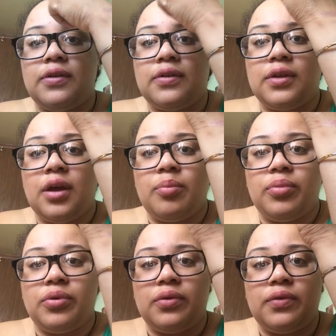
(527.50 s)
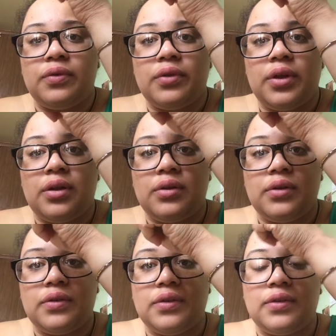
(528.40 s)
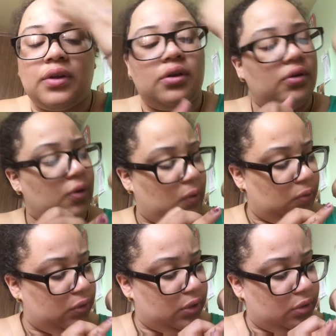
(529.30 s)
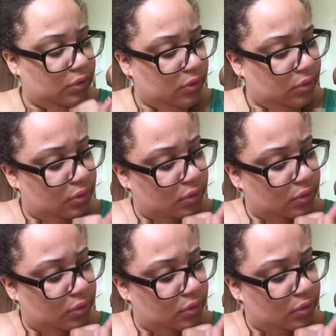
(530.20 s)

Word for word: see how beautiful that looks it's a golden